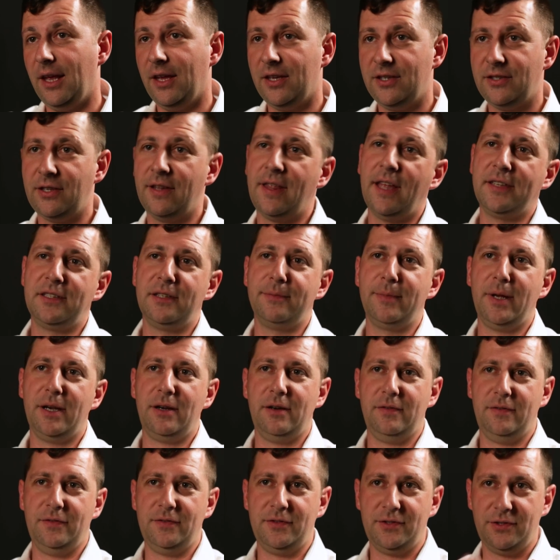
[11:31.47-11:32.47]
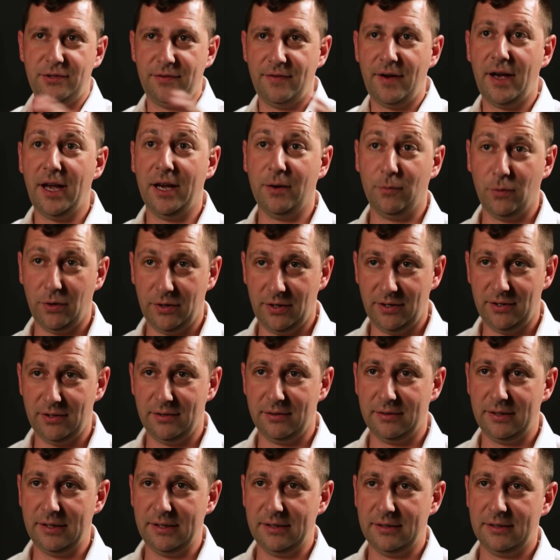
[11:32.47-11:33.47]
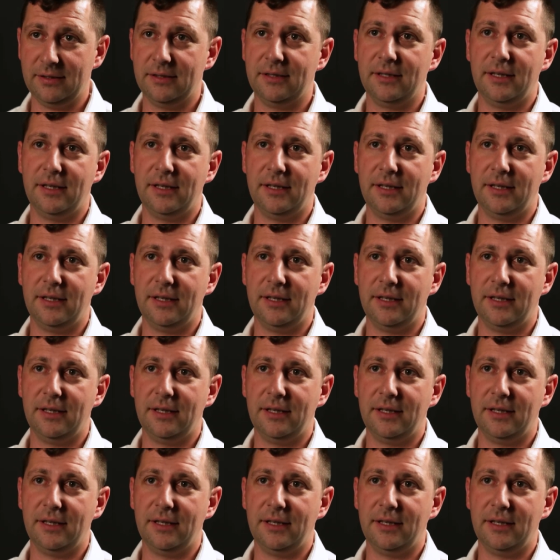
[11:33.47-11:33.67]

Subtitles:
So that's a matter of surveying what you're doing,